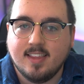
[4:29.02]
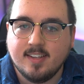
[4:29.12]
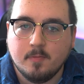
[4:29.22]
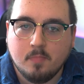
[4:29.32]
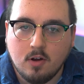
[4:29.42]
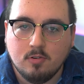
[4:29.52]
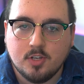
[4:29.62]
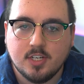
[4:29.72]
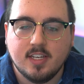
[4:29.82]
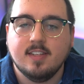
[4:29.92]
to this
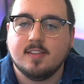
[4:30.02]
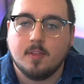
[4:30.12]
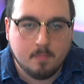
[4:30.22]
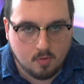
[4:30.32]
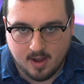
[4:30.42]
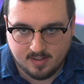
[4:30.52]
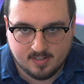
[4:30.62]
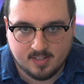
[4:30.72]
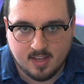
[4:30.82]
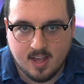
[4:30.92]
approach is the
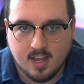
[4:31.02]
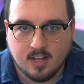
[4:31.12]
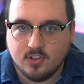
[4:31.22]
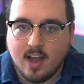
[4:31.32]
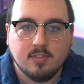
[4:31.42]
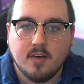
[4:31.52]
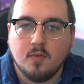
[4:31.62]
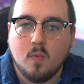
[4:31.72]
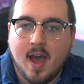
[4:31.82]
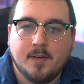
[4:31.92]
price. Cloud
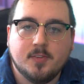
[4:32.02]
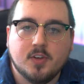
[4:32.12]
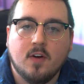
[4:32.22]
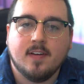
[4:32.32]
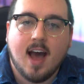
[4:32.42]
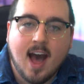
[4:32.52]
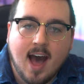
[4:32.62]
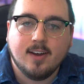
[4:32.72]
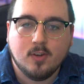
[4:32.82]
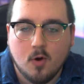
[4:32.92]
level WAFs are an
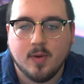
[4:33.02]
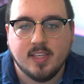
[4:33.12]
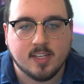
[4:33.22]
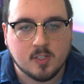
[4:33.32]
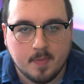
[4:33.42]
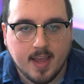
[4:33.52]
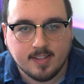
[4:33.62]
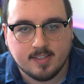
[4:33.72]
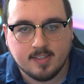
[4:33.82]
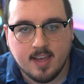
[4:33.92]
ongoing
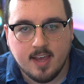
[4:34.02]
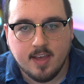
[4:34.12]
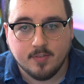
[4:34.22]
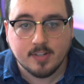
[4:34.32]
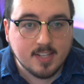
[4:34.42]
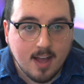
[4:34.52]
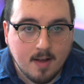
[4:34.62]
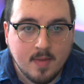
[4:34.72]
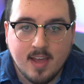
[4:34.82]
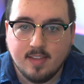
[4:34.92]
expense. For
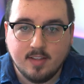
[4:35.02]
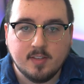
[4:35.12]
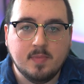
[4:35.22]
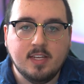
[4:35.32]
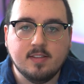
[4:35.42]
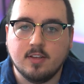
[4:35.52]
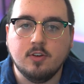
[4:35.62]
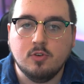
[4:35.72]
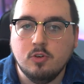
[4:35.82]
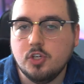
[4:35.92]
some, this means they're
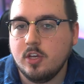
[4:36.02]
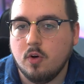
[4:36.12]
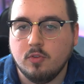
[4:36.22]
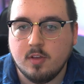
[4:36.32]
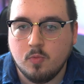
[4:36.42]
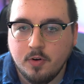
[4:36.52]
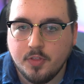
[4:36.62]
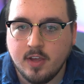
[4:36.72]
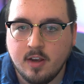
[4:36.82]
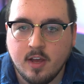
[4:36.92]
usually only
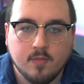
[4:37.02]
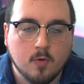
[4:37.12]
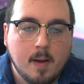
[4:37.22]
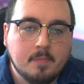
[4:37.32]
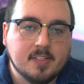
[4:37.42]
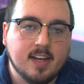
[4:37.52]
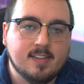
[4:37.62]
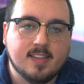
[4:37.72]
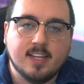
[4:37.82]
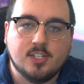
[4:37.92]
worth it for
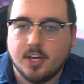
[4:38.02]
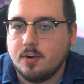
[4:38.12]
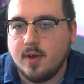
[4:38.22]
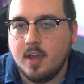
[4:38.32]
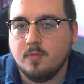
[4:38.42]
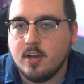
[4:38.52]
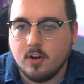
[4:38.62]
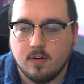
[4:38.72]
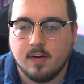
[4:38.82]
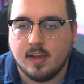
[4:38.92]
websites that generate
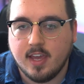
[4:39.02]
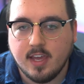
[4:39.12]
recurring